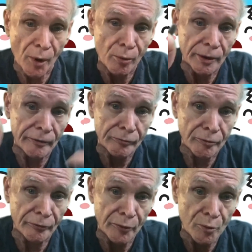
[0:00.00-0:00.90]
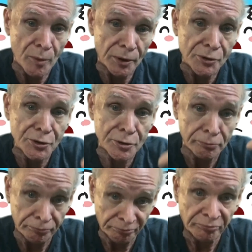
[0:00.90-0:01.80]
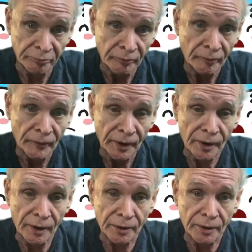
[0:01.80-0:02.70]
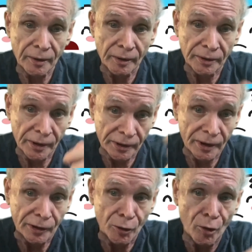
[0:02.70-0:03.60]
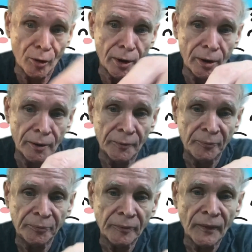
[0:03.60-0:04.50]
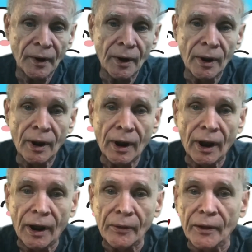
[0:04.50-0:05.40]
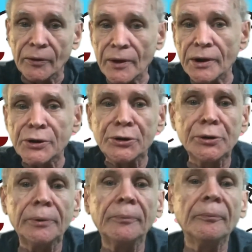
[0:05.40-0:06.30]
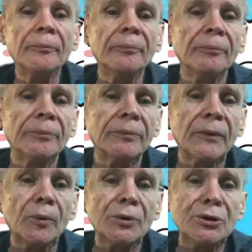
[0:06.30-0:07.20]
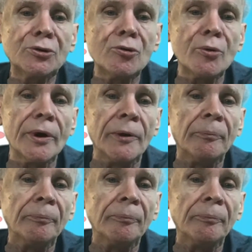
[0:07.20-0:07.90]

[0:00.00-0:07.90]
after a few months. It took, and then this was screwed in.